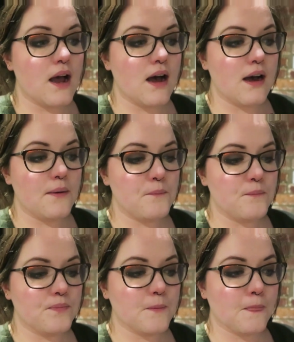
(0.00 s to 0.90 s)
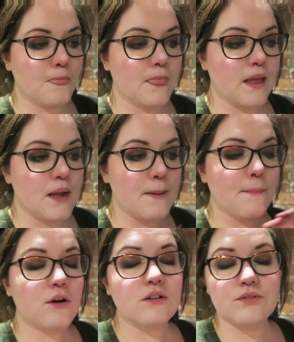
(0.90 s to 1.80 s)
Um,
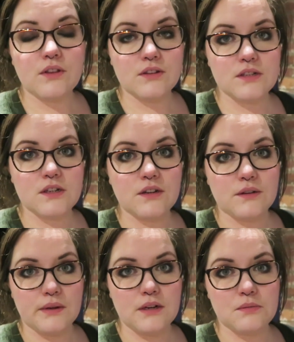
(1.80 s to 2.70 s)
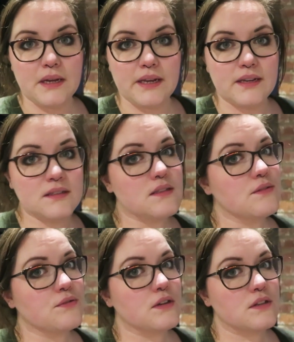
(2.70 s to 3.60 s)
because for those that don't know, English pancakes are
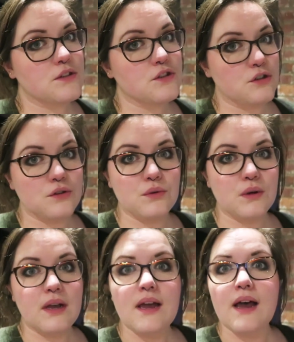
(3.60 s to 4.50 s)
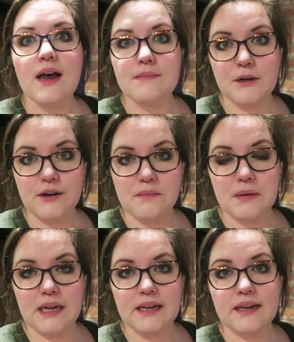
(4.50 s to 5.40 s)
different to American
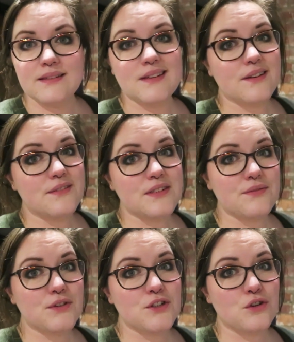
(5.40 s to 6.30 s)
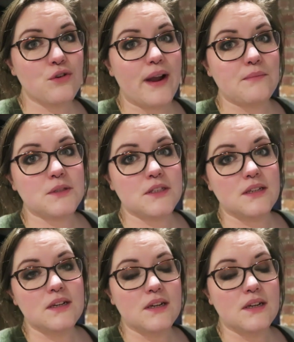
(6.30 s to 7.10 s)
pancakes and they're even different to crepes.